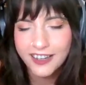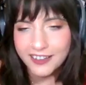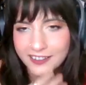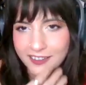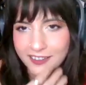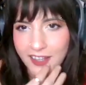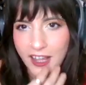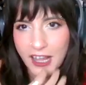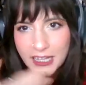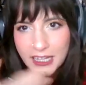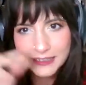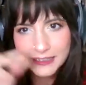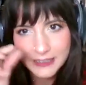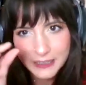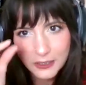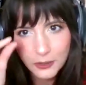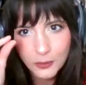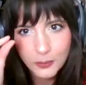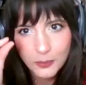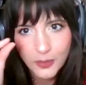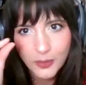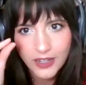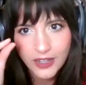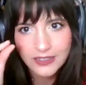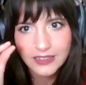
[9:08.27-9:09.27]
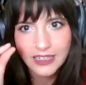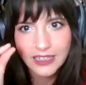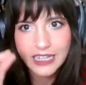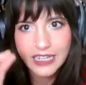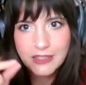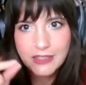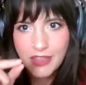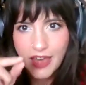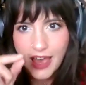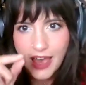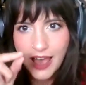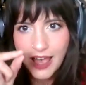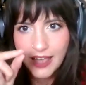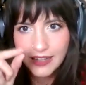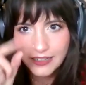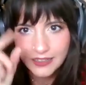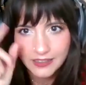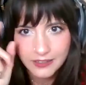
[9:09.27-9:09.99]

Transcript: It's like a little bug like that.